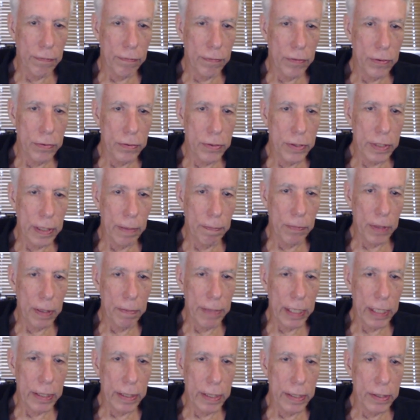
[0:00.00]
do something
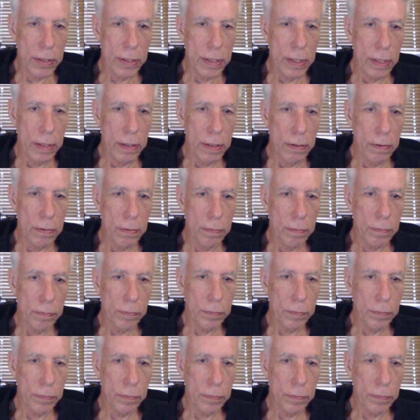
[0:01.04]
about this stone.